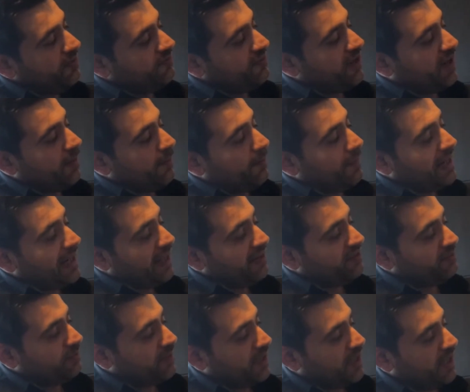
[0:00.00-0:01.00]
we've got
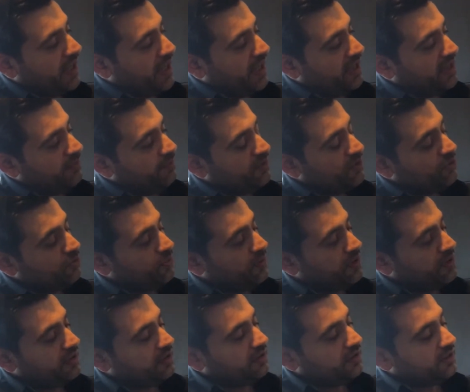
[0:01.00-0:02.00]
plasma, and in
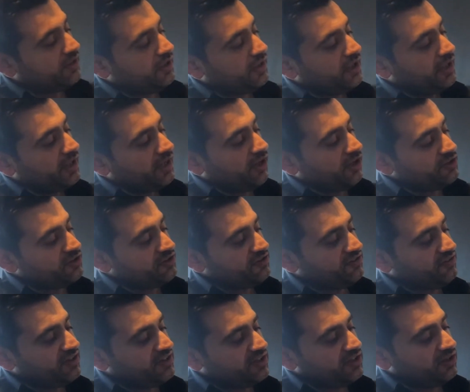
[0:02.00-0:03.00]
between,
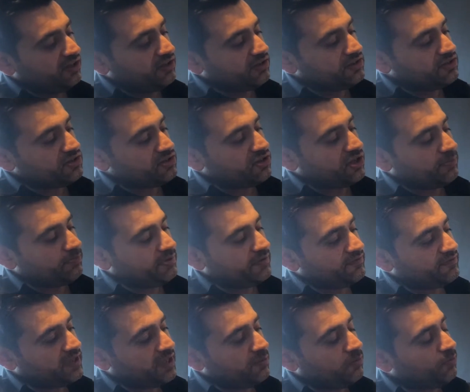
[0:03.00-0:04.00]
just sitting on top
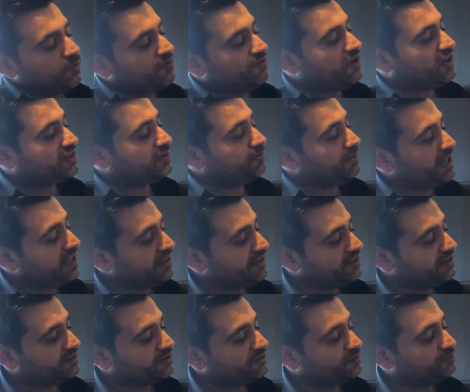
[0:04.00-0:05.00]
of them, we've got the
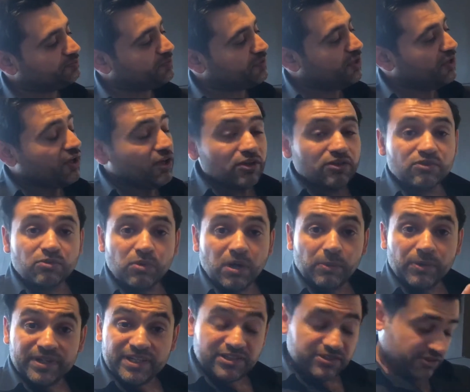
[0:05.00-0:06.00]
platelets. So
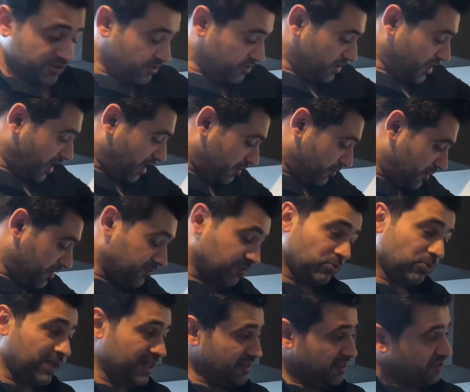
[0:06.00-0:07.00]
what we need to do now is
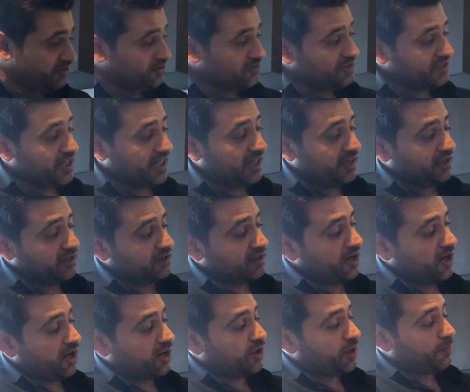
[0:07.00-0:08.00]
we need to take
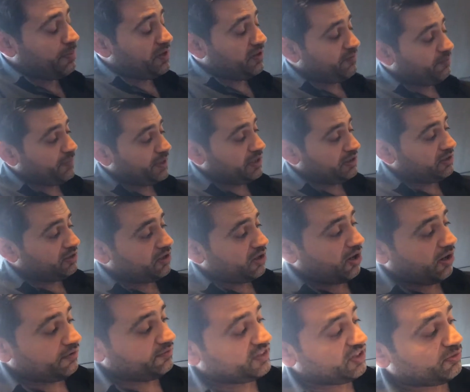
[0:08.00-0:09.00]
a couple of mil
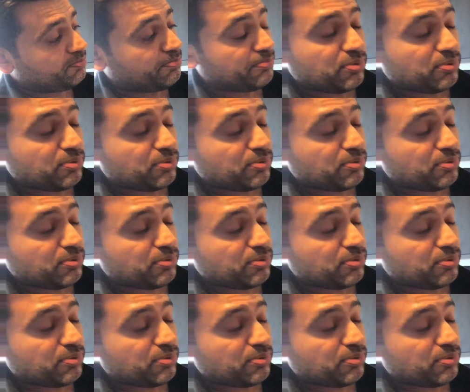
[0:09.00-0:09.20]
of this